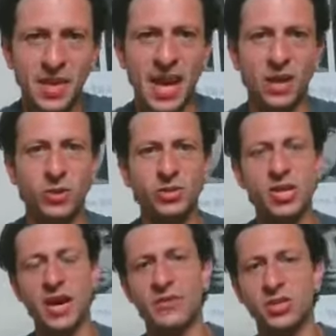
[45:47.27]
And when you
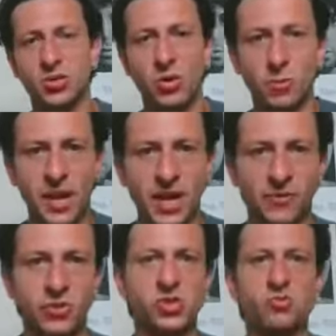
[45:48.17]
dive into your own pain,
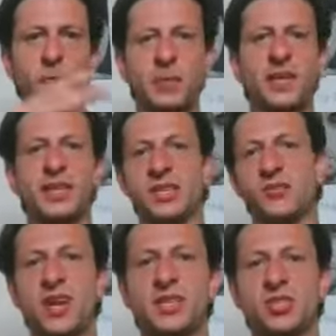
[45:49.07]
if you're just repeating these
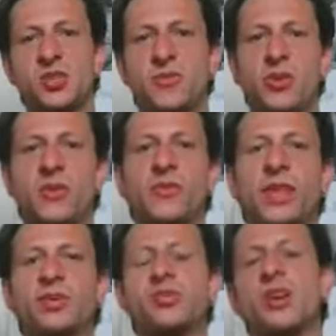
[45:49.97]
phrases over and over,
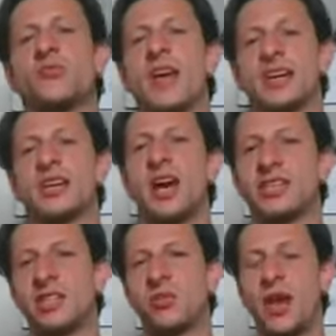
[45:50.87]
like, you start
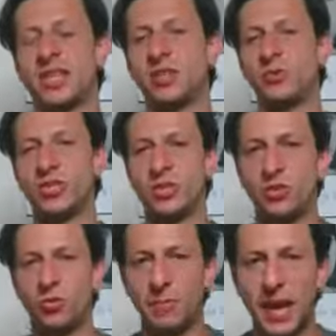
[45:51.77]
recognizing the ways in which that
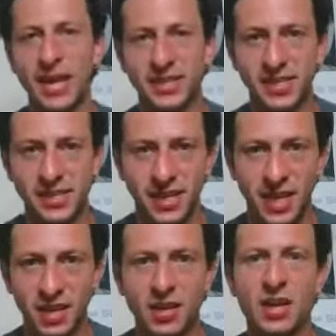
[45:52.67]
you were abandoned as a
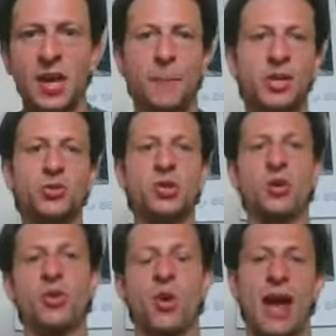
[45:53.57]
kid, but you
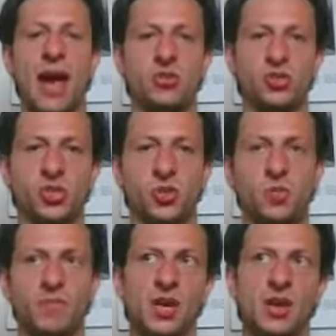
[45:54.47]
don't know how
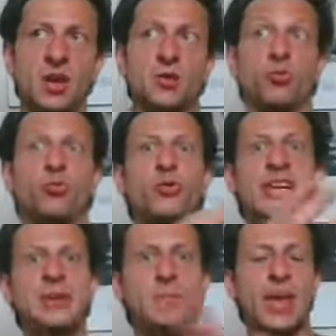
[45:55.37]
to
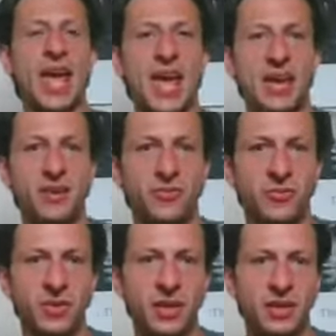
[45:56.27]
repave.
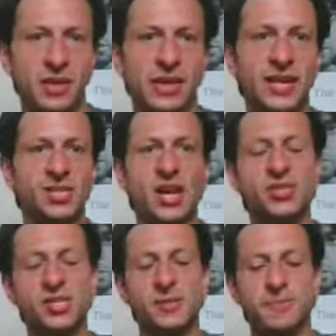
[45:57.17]
Like, it's not
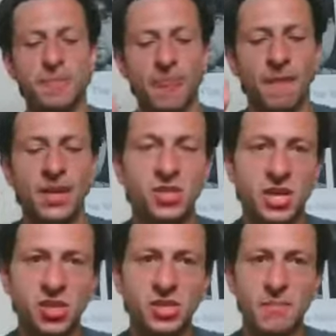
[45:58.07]

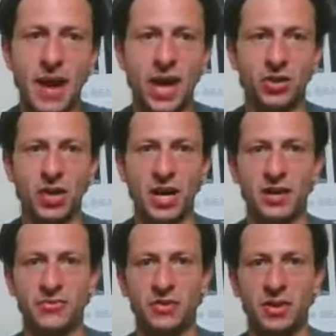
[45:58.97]
just a matter
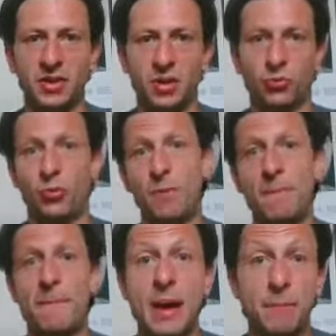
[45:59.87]
of
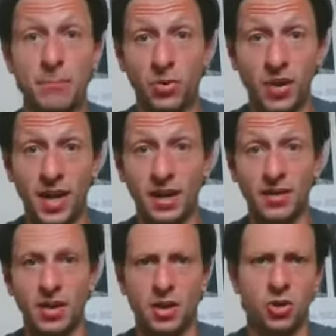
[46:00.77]

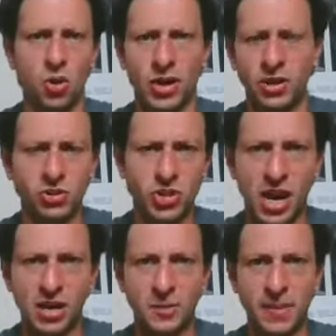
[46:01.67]
remembering your inner child's